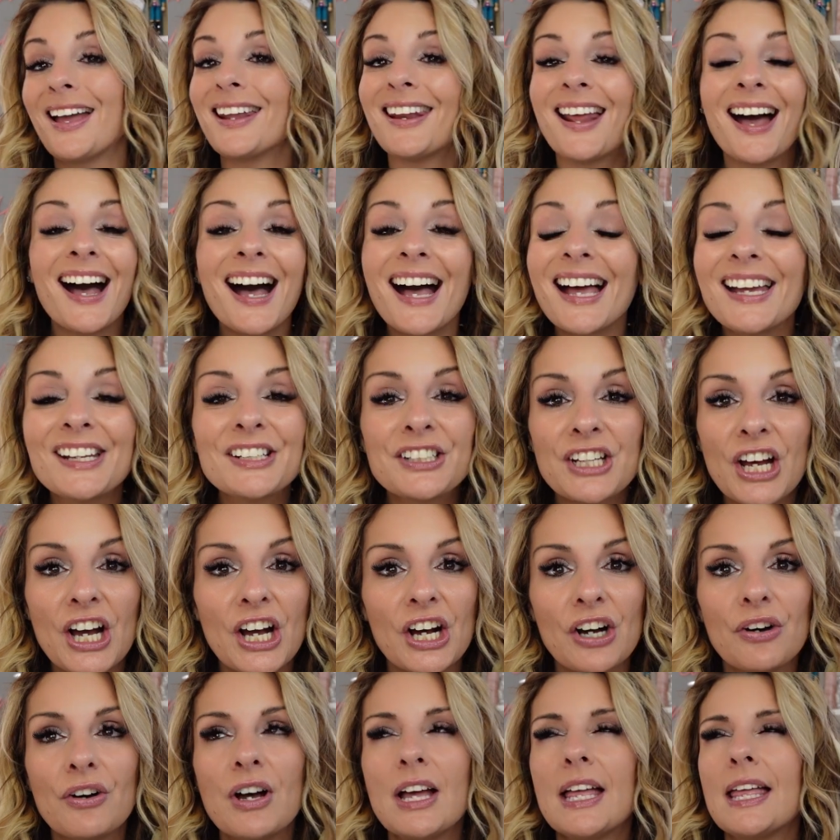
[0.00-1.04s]
And I
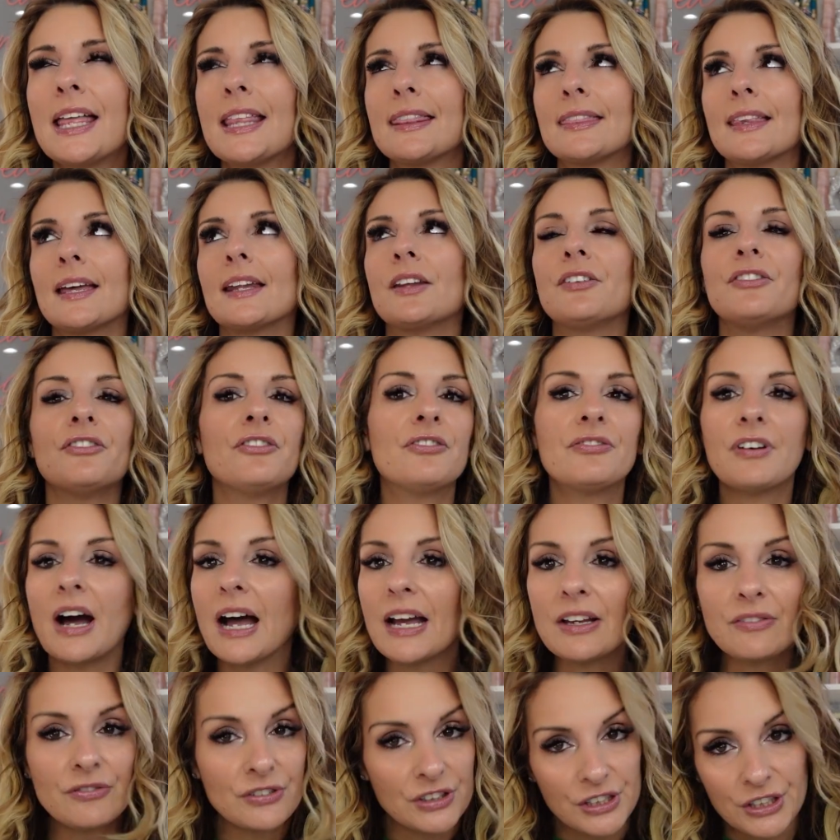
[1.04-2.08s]
know that in
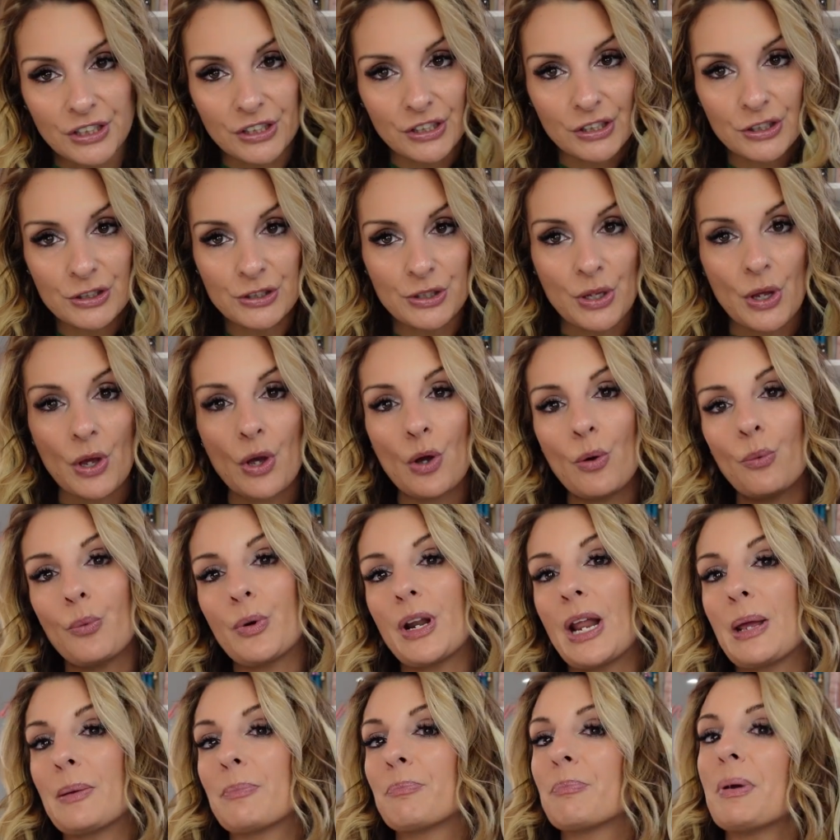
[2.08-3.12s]
5 years,
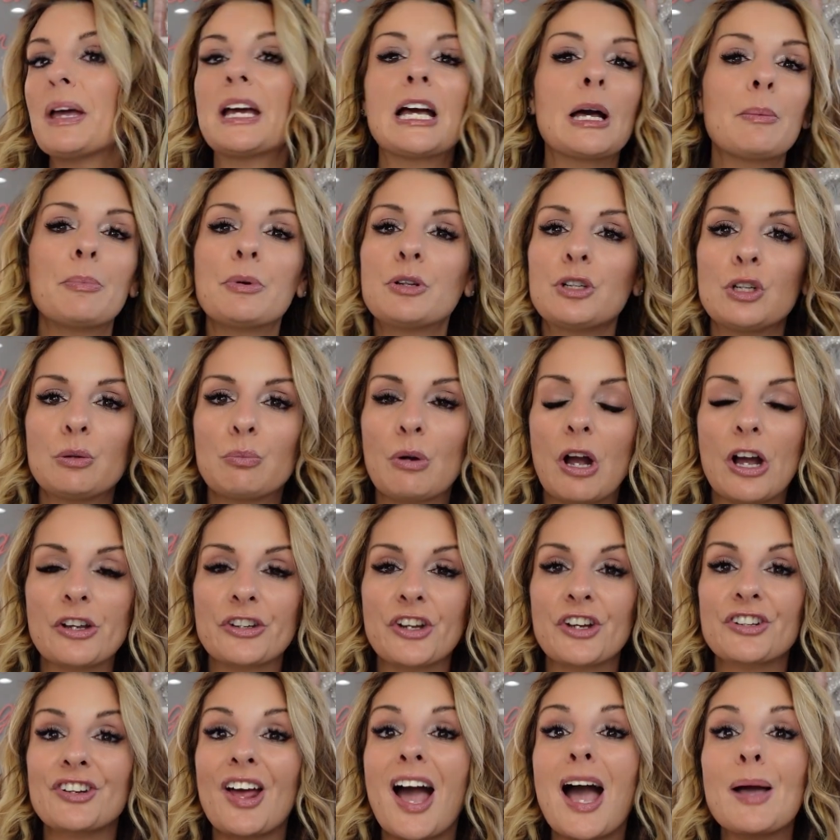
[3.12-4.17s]
when I pick up a new
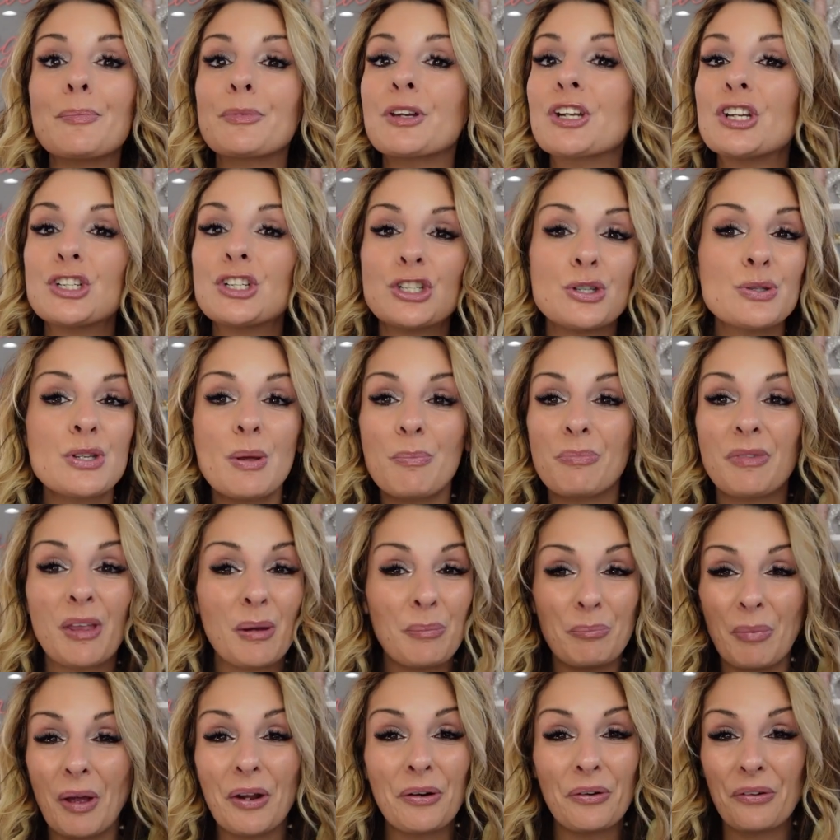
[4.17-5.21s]
project, I'm gonna do
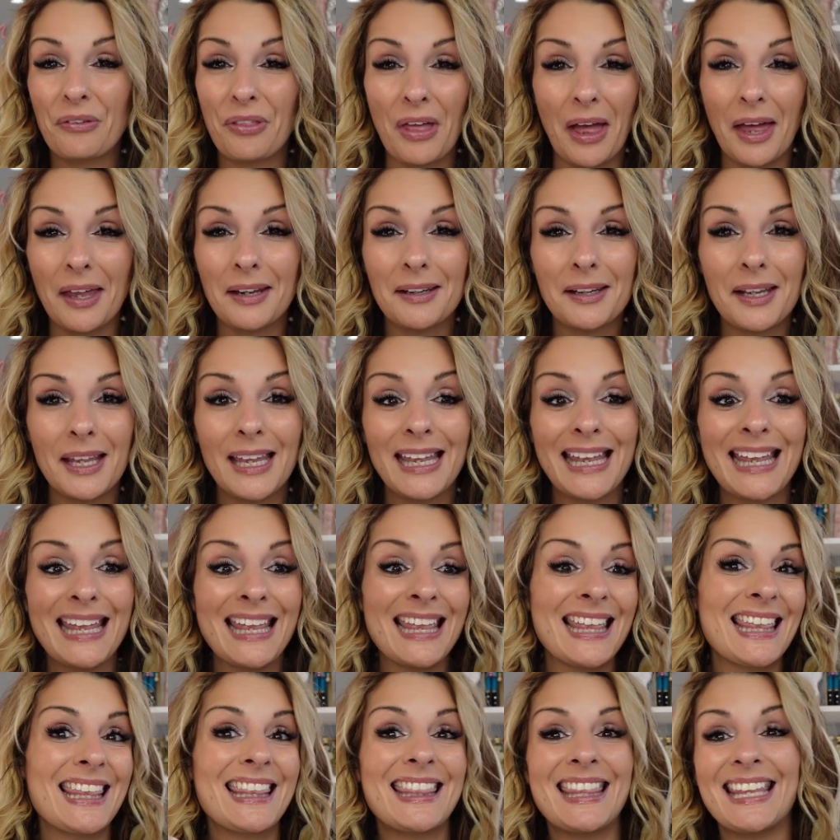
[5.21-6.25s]
something better
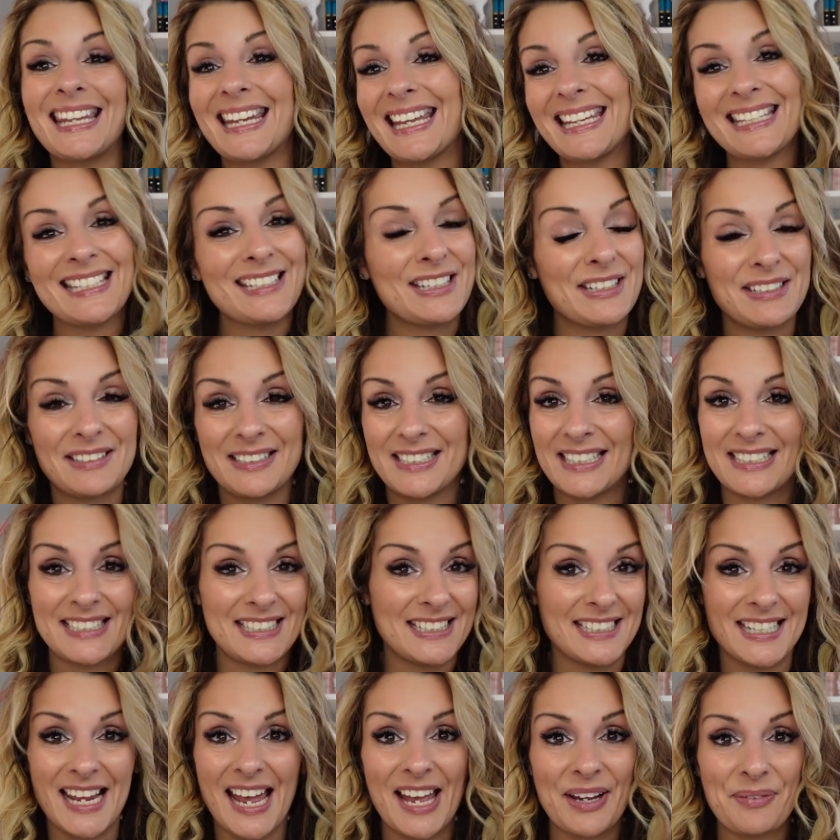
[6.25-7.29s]
than I did
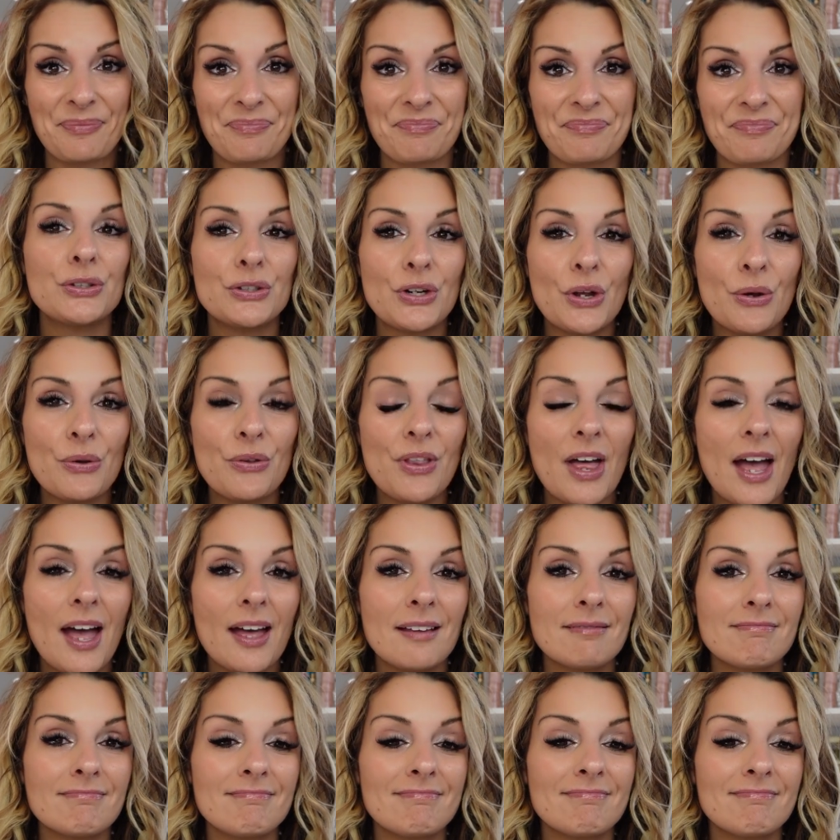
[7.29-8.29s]
today. Know that